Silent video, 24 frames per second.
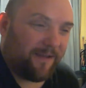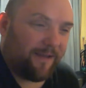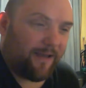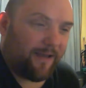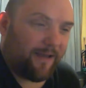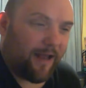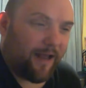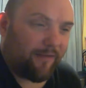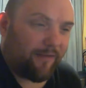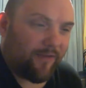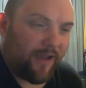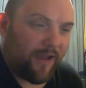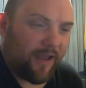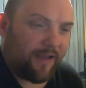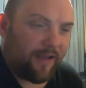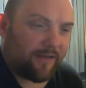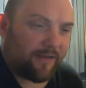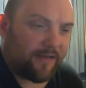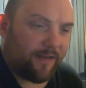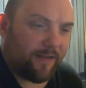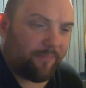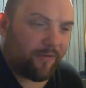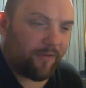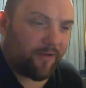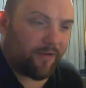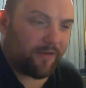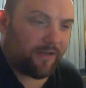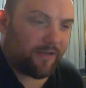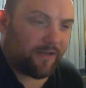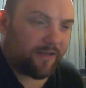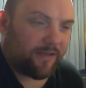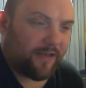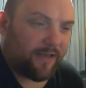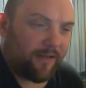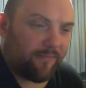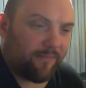Al Ryan said, because
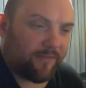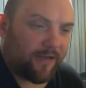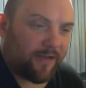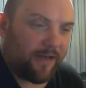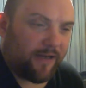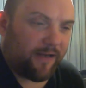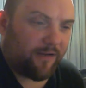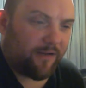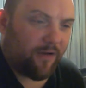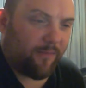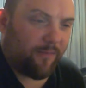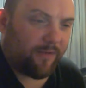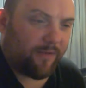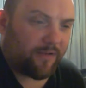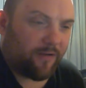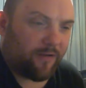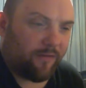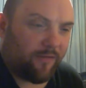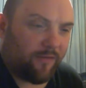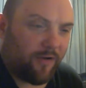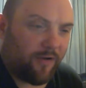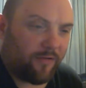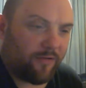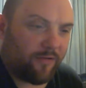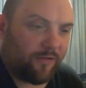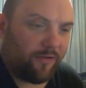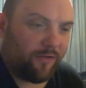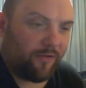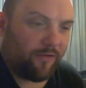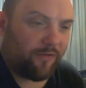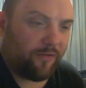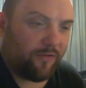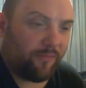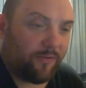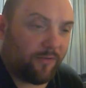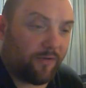it seems any comments I write on
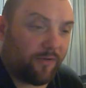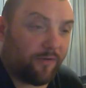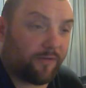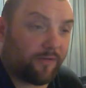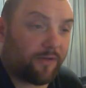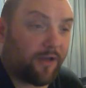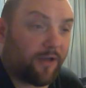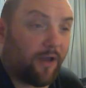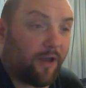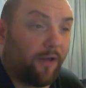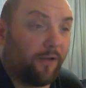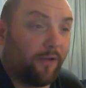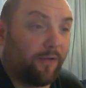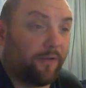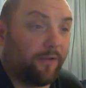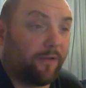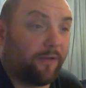YouTube do not show.